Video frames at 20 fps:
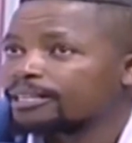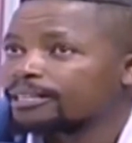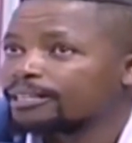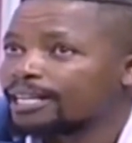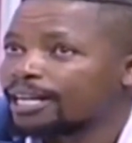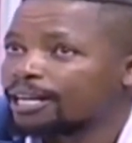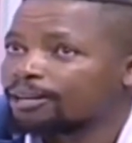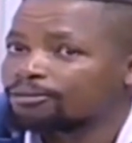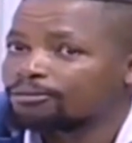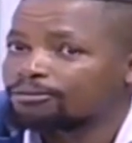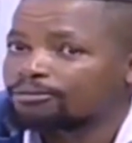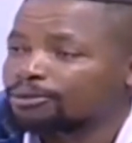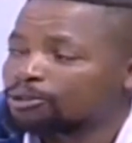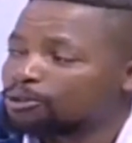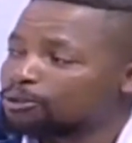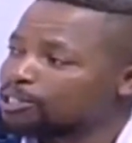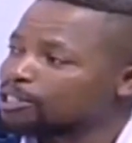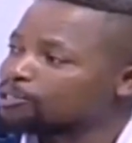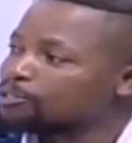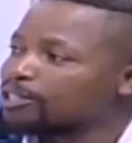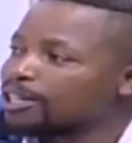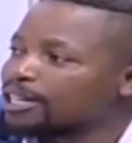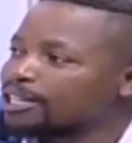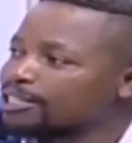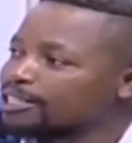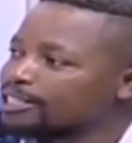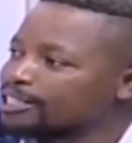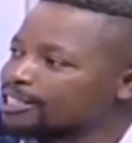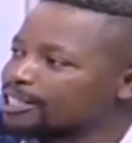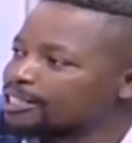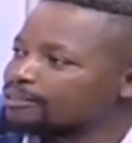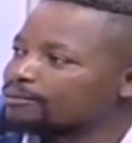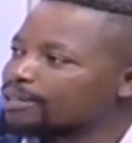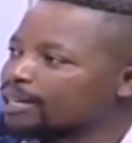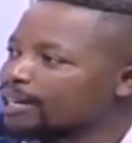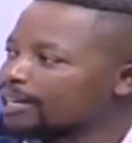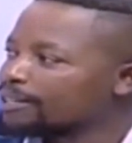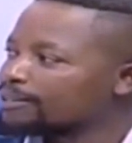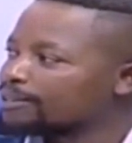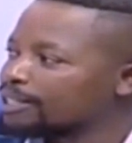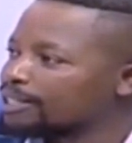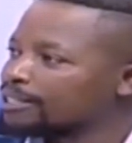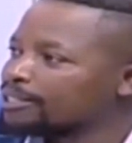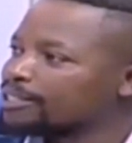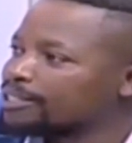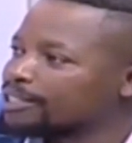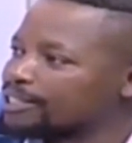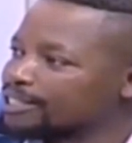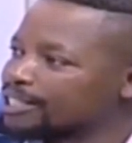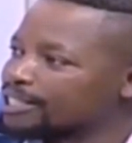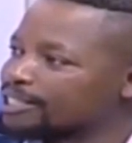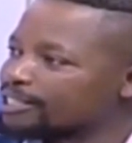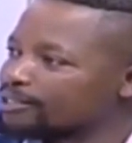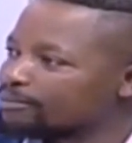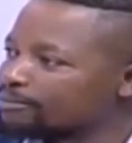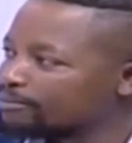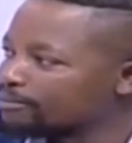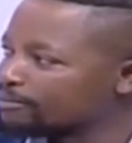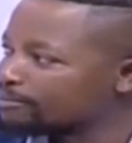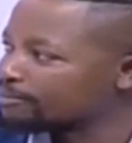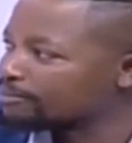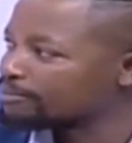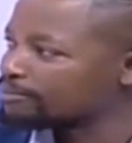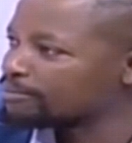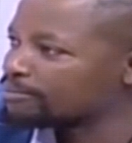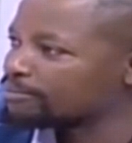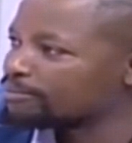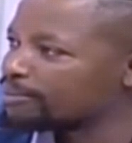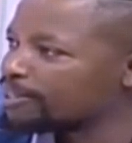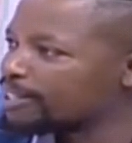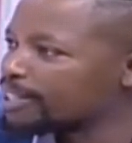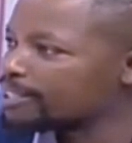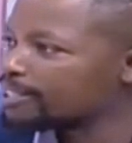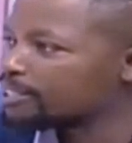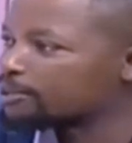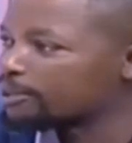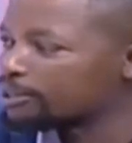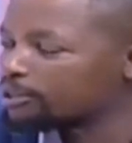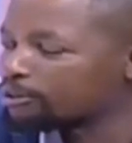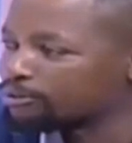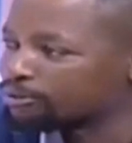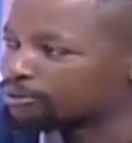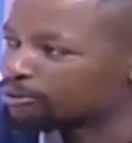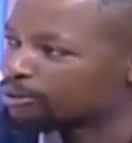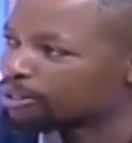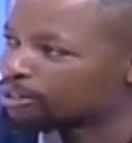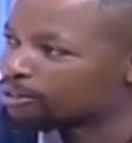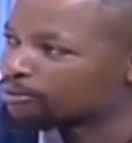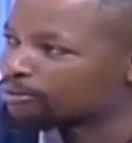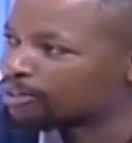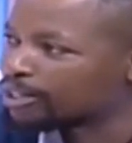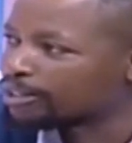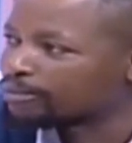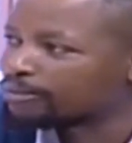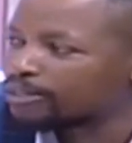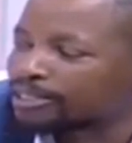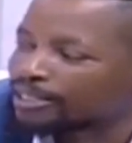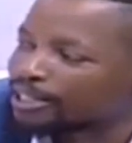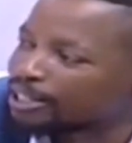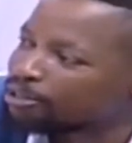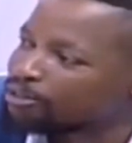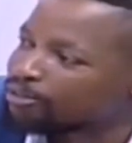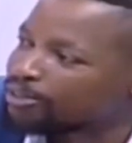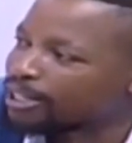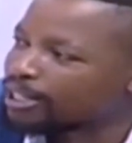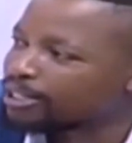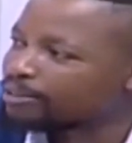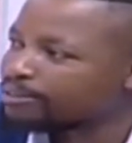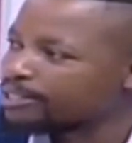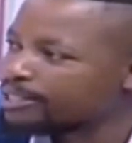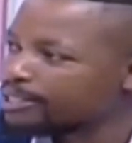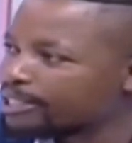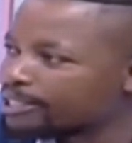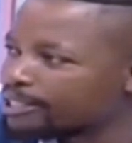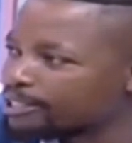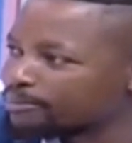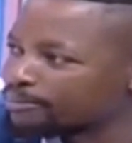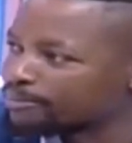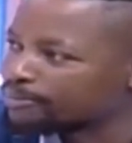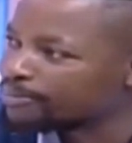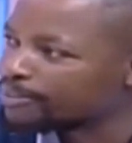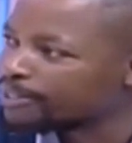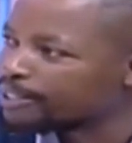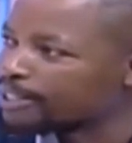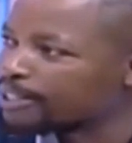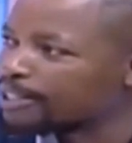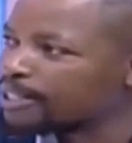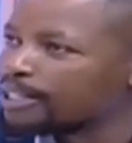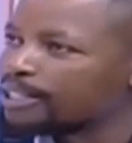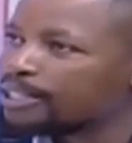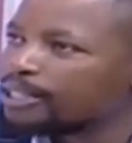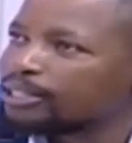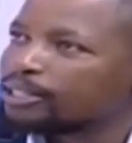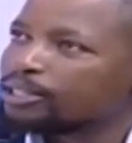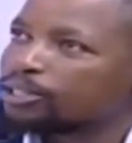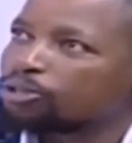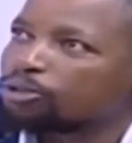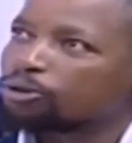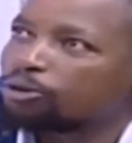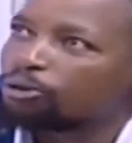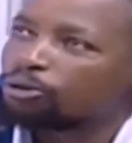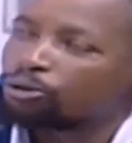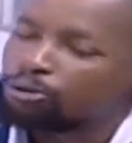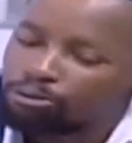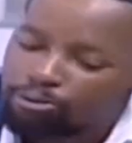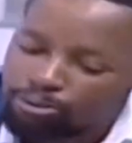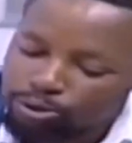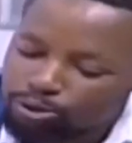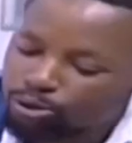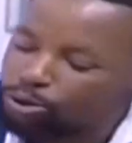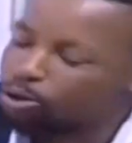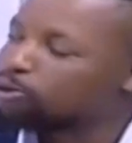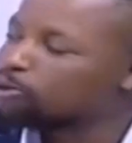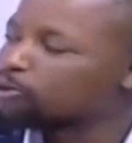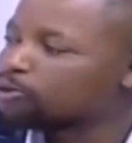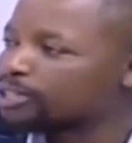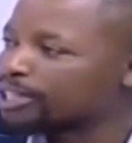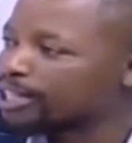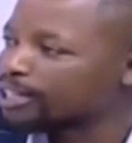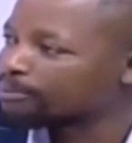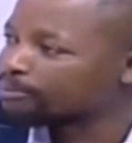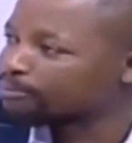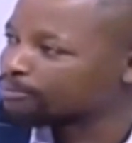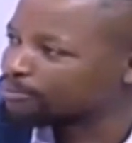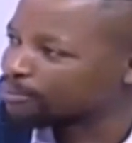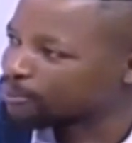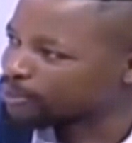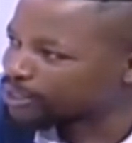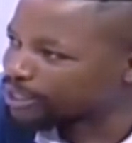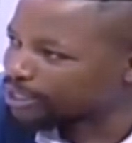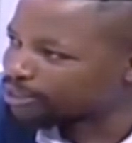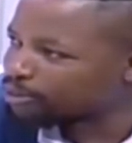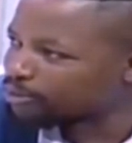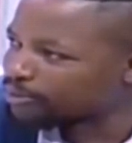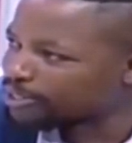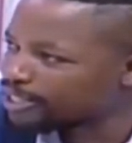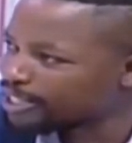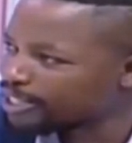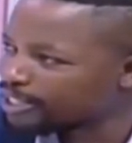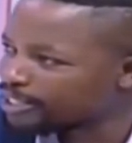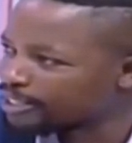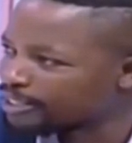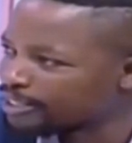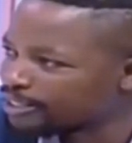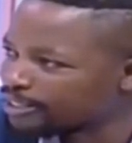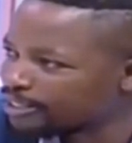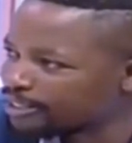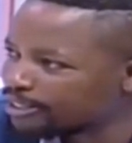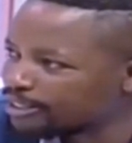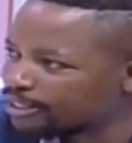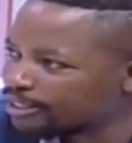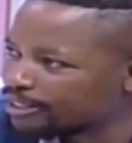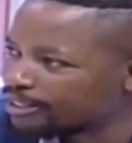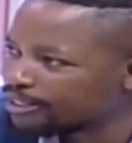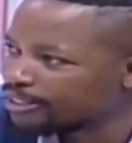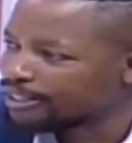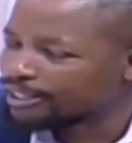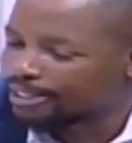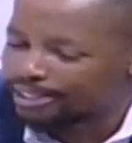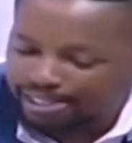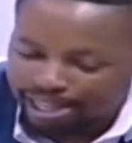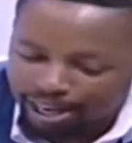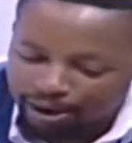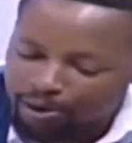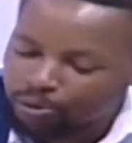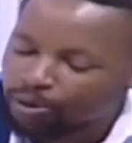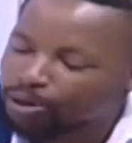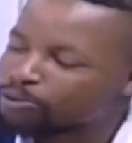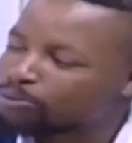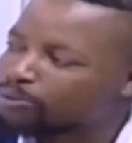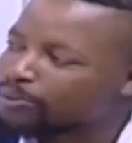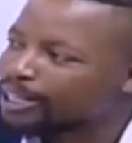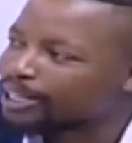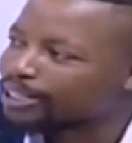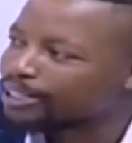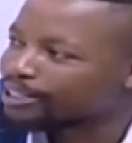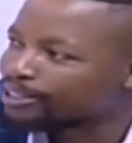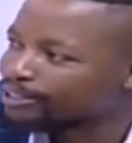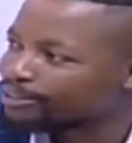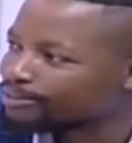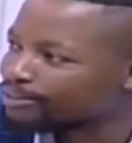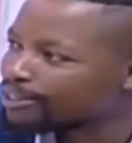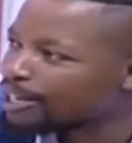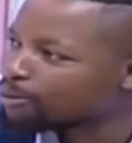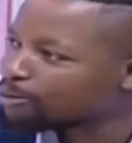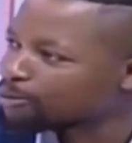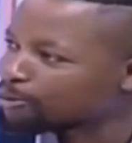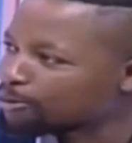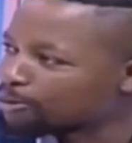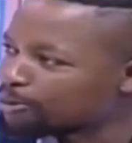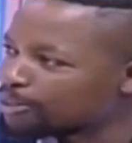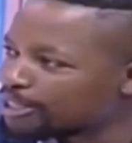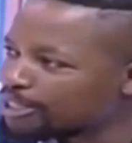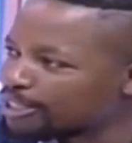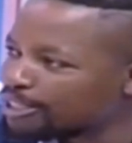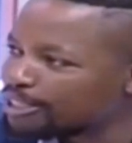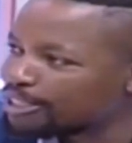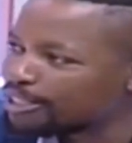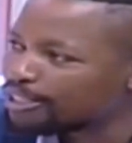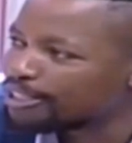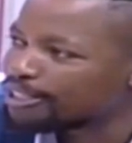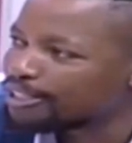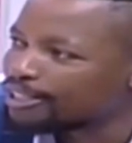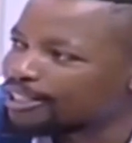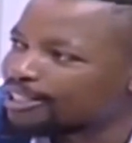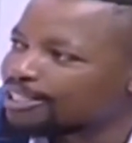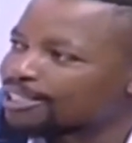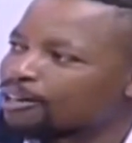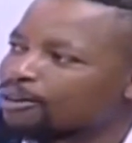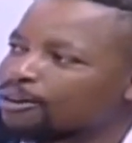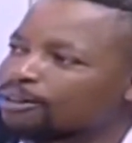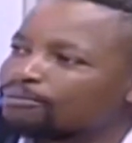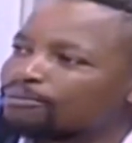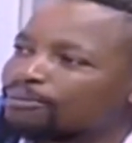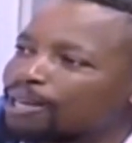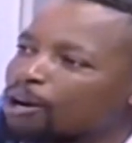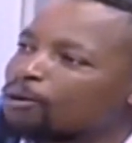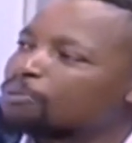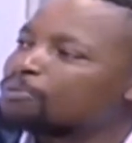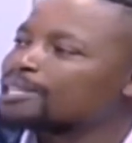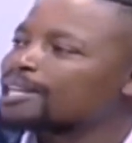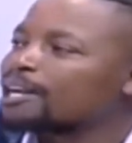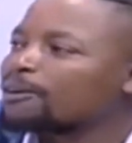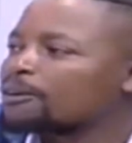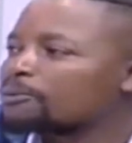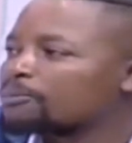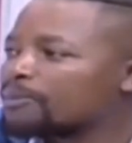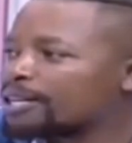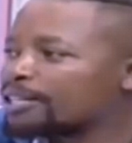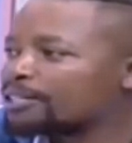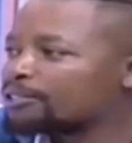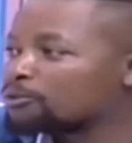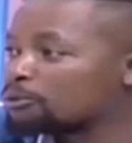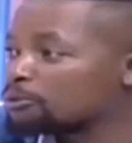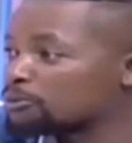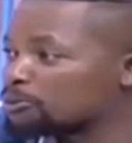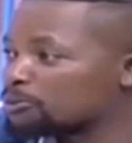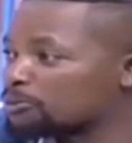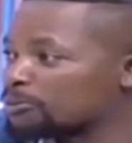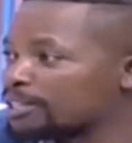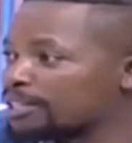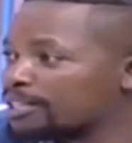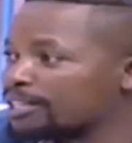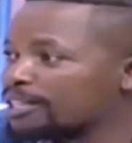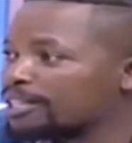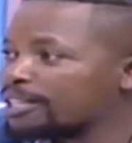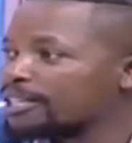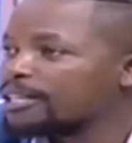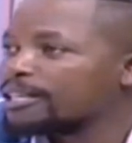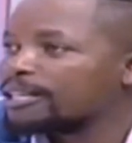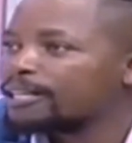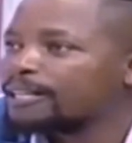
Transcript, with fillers: Now, you see to the interior, uh, the design team. Grace is one of one of uh, his head of the design team. So you go through the process of designing. This is how I want my house look. This is how, how big I want my rooms to be. Mm-hmm.